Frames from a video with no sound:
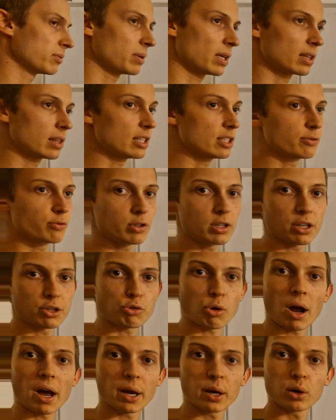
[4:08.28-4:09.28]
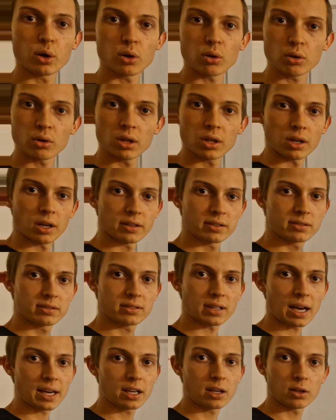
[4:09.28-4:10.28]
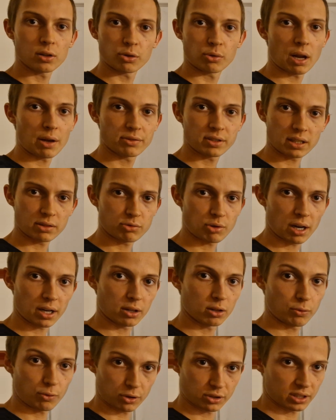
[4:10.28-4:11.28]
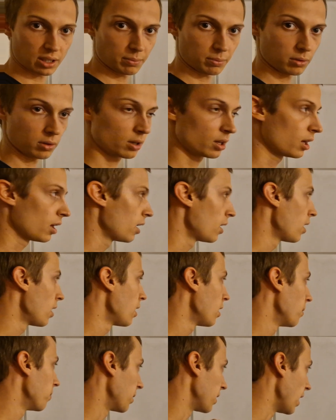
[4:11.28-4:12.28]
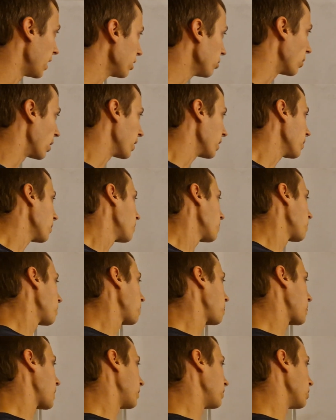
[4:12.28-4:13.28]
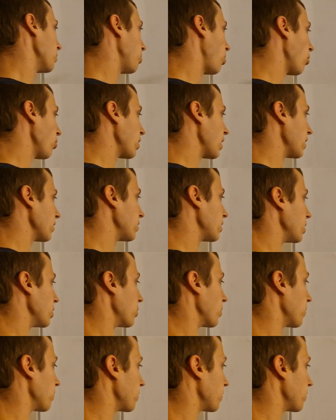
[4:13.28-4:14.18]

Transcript: be at least 3, a triangle, a cycle graph triangle, for example. But anyway, the point is here,